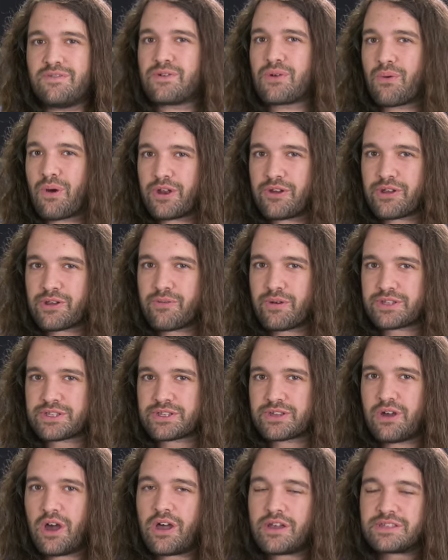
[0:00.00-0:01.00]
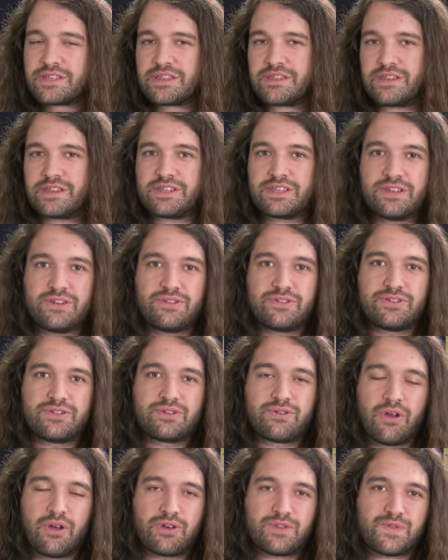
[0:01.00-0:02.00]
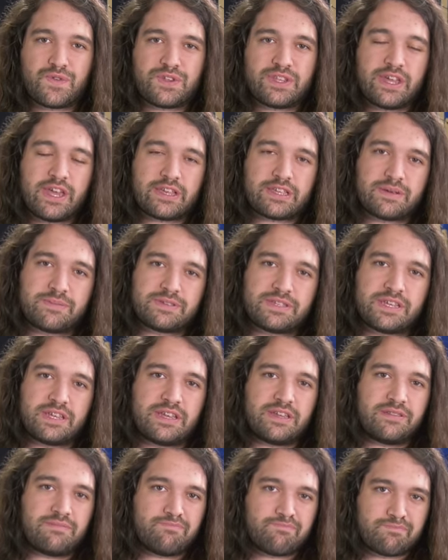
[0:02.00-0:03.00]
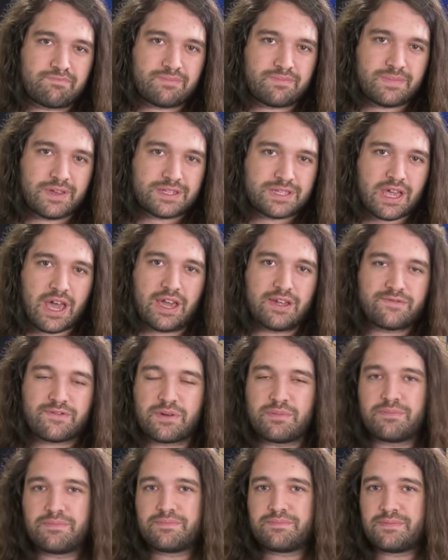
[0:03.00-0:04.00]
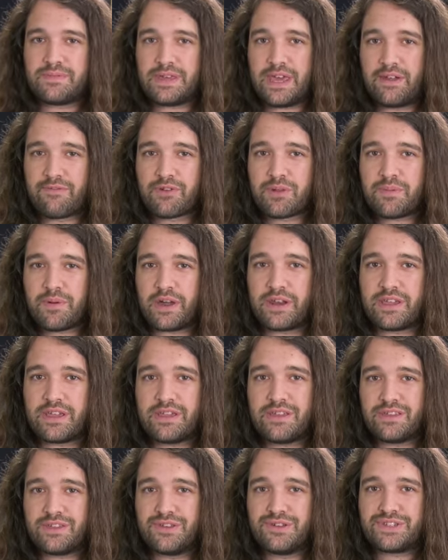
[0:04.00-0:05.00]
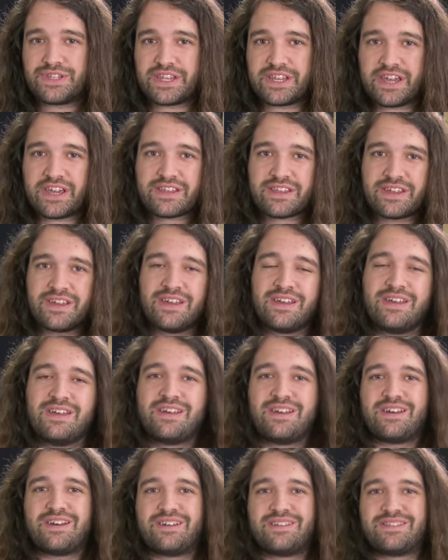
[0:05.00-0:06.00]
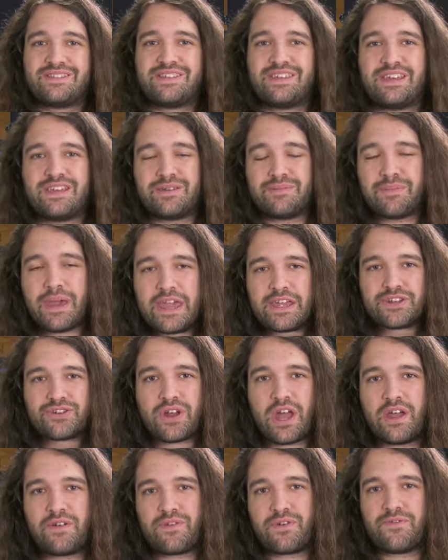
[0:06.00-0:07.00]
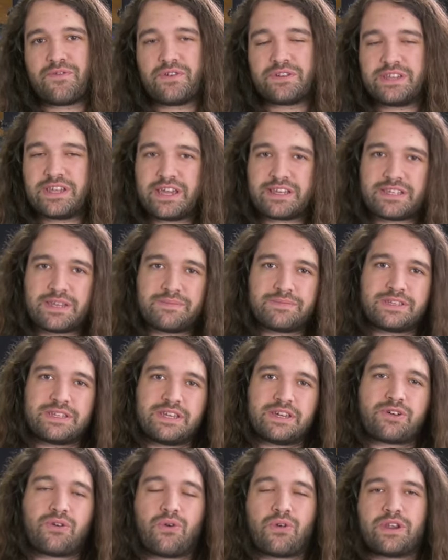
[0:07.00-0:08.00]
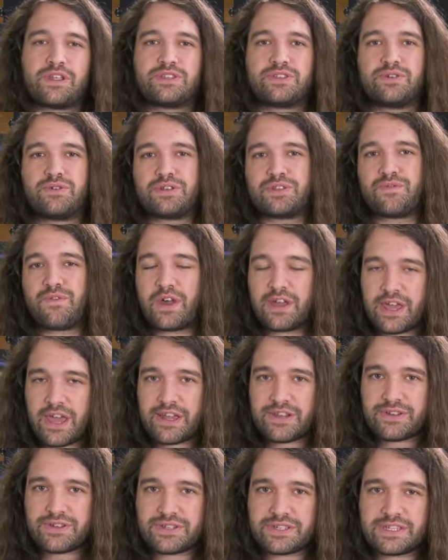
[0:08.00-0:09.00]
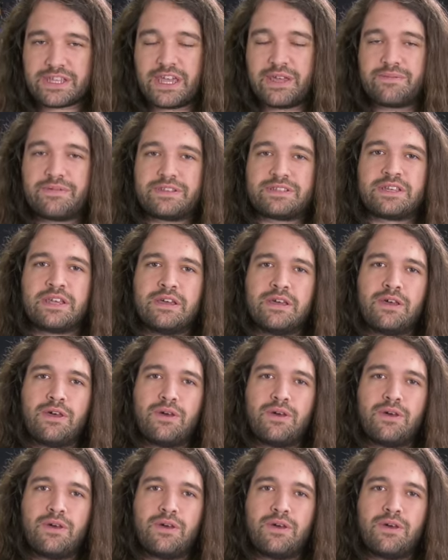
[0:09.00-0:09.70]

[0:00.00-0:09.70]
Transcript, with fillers: If you're wondering what's causing this huge growth for TSMC, aside from everybody using it, uh, the main driver for TSMC, according to its financial statements,